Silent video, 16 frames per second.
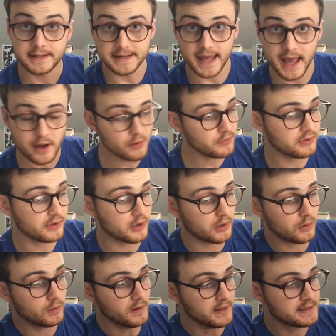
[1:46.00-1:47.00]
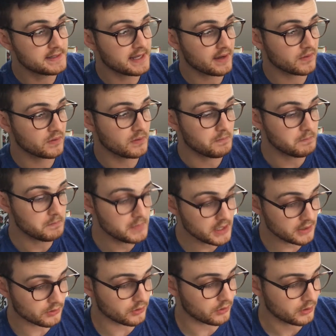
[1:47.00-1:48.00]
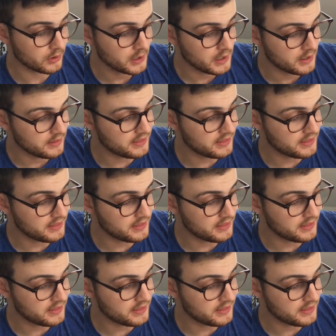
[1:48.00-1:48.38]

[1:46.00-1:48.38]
Now, though, down the middle,